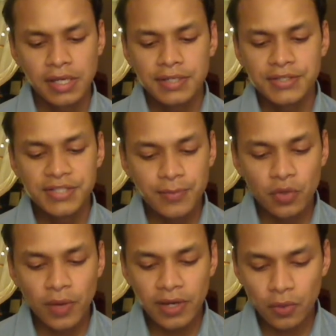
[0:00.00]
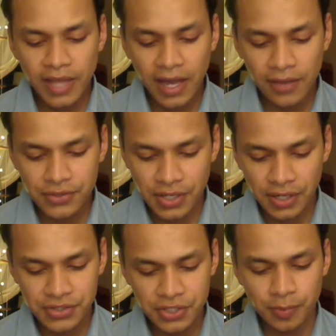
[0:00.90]
Diminuendo gathers
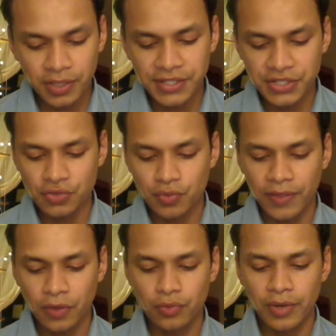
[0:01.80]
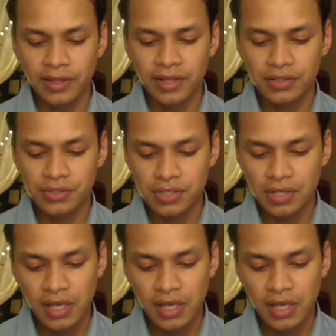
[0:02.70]
us to places without railings,